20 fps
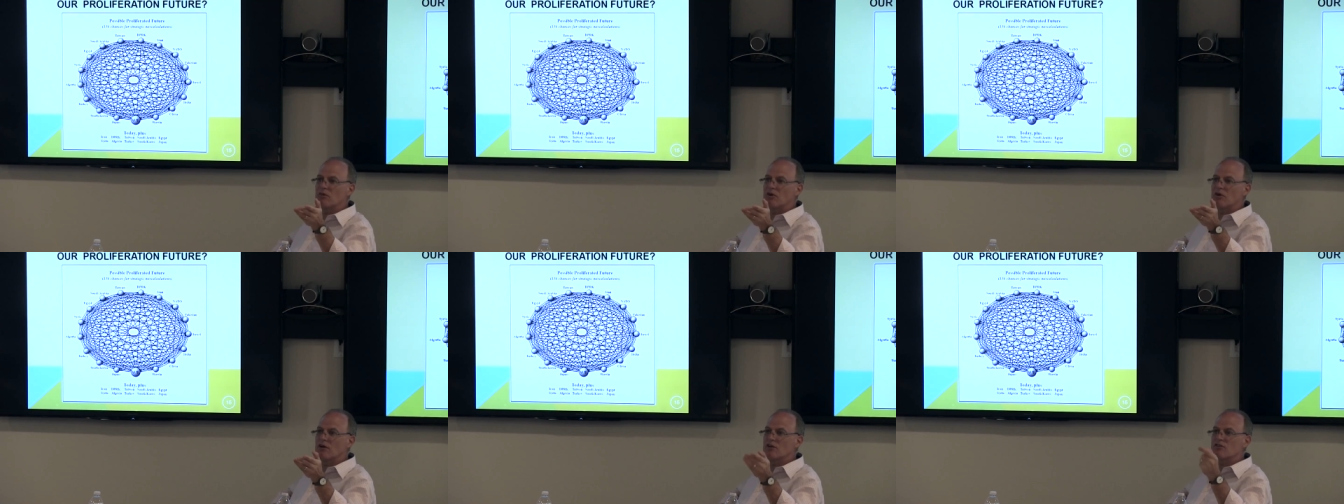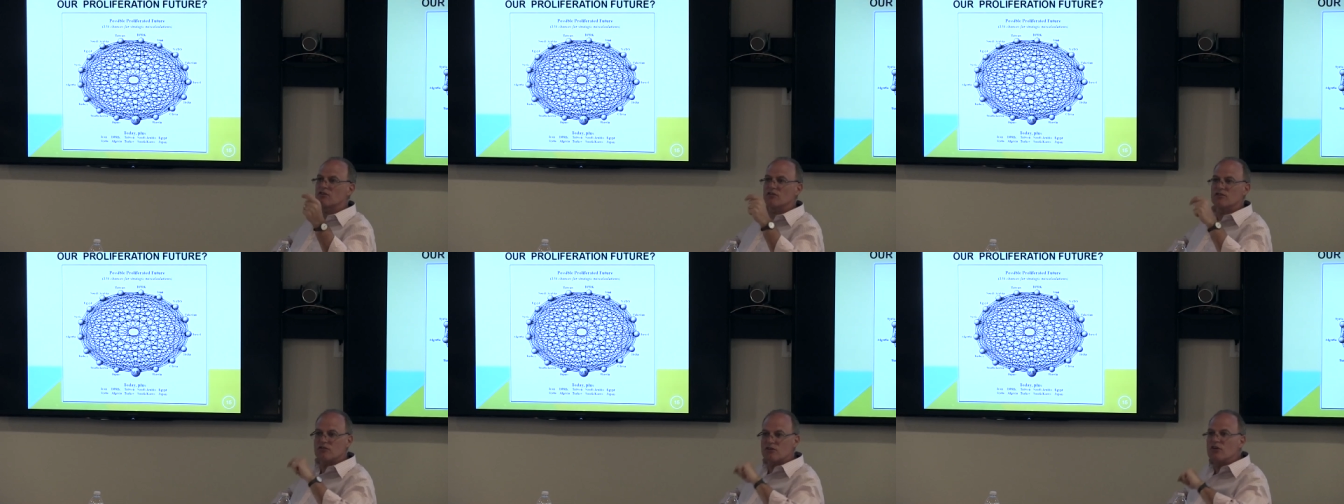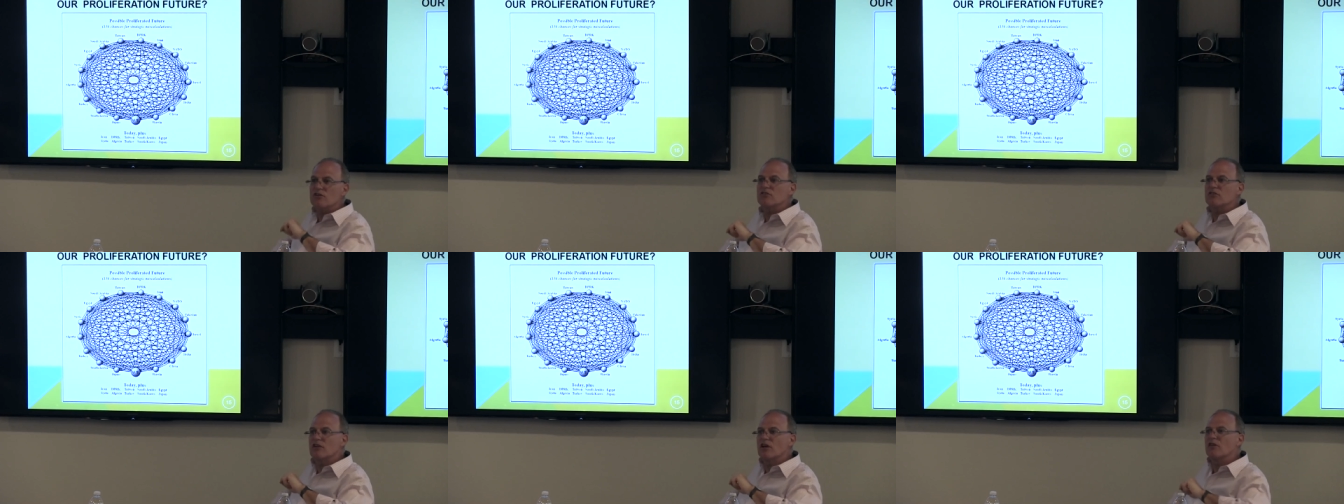And it's
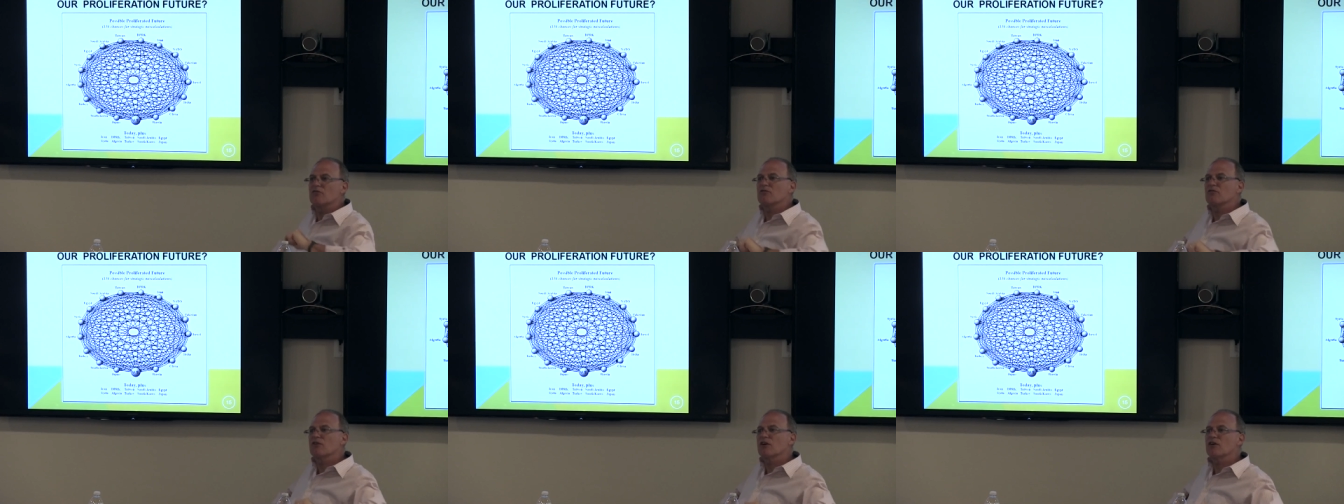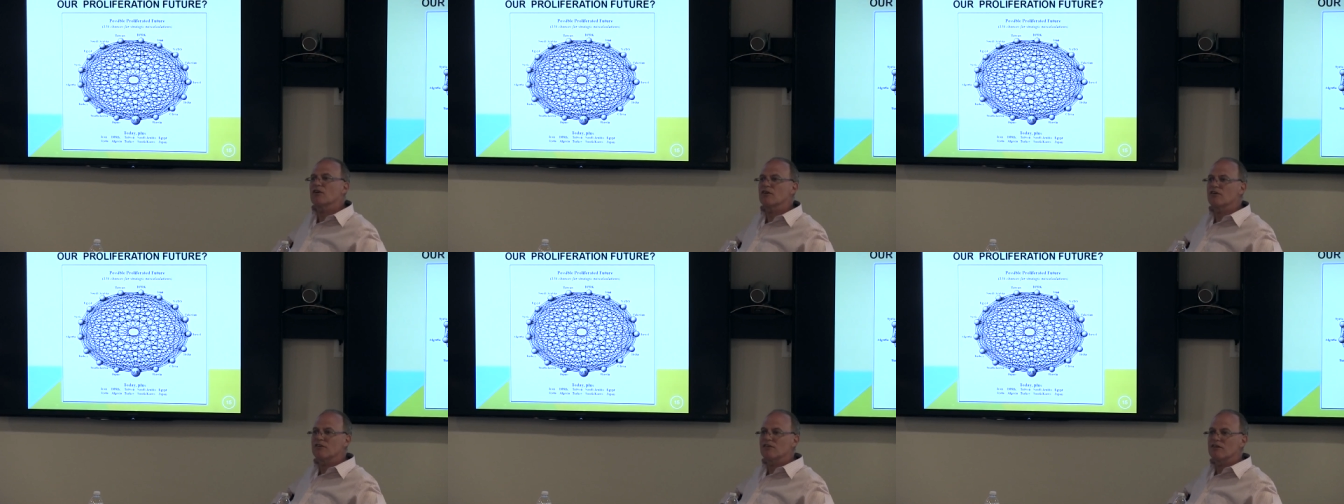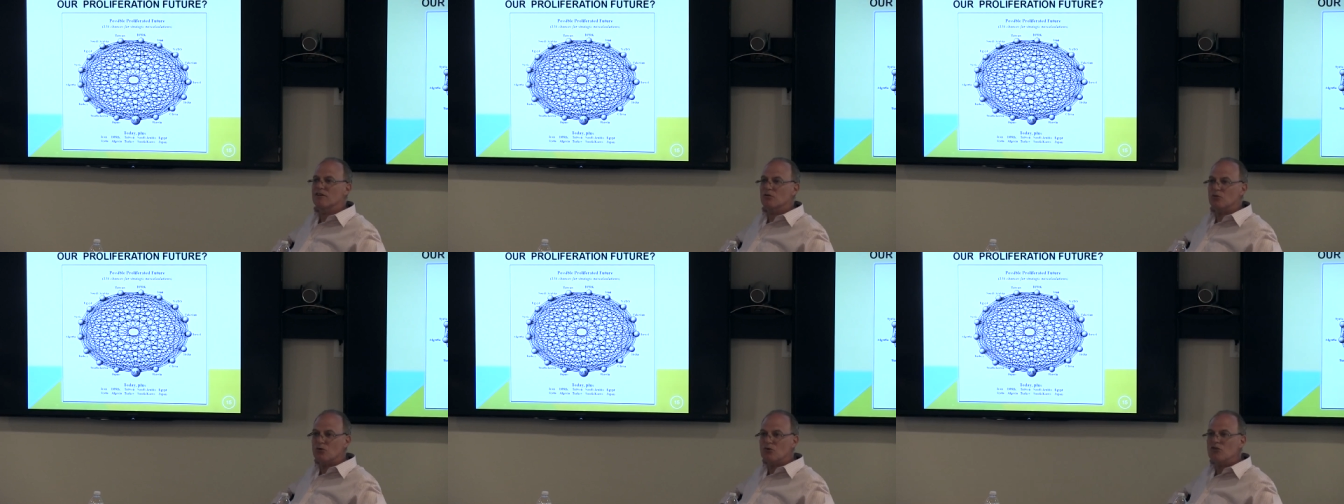just not fair.
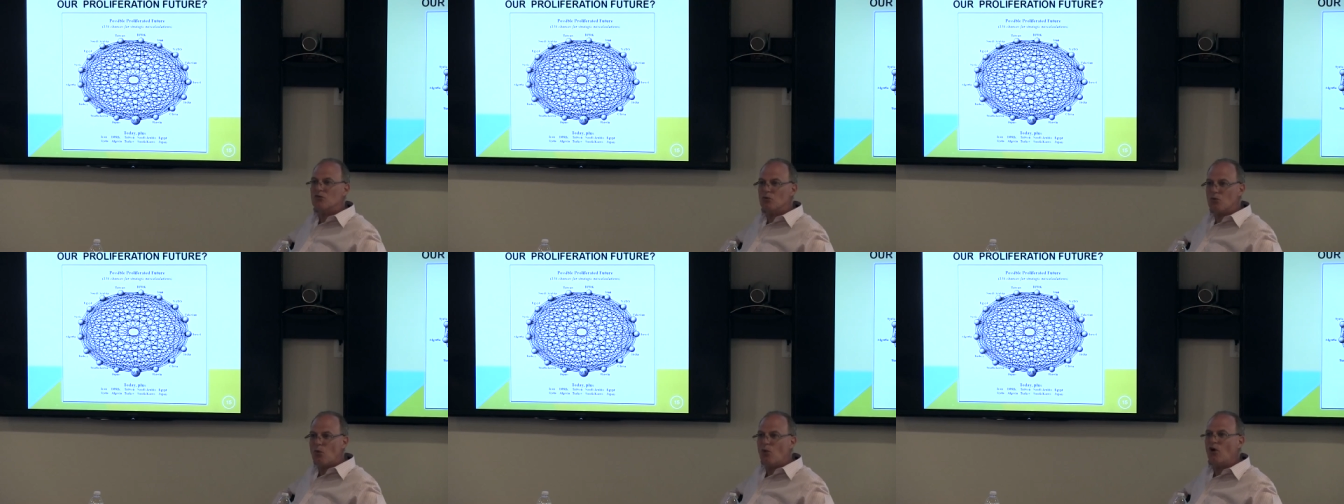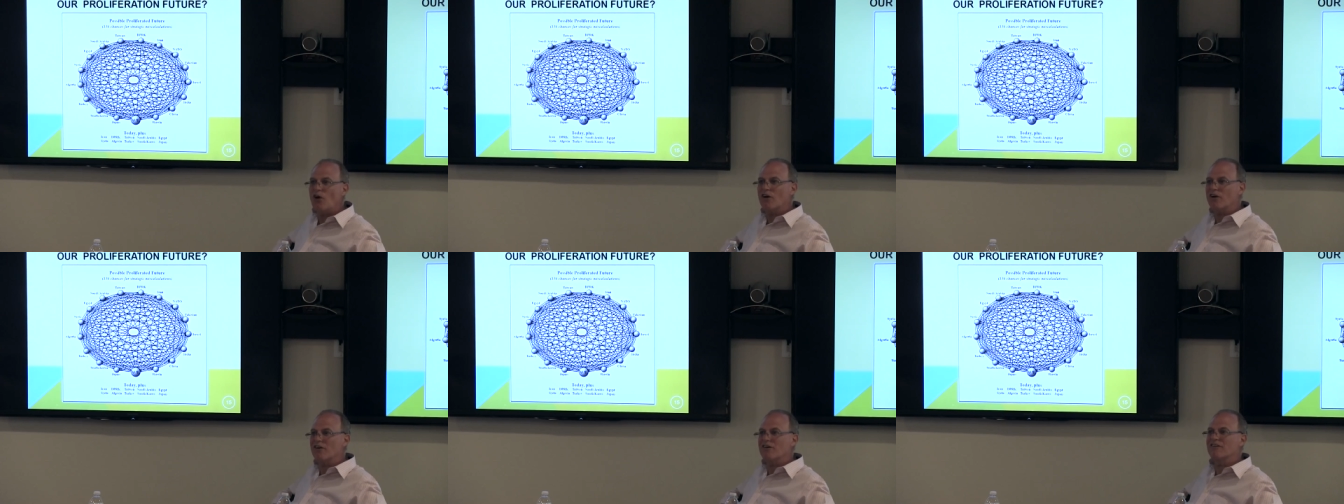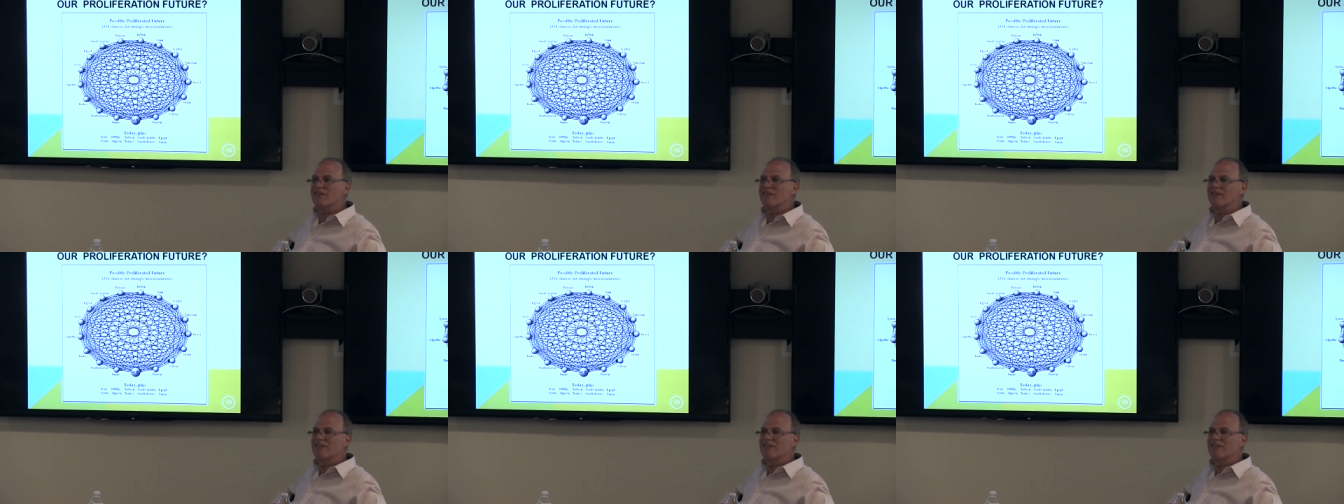It was a warning.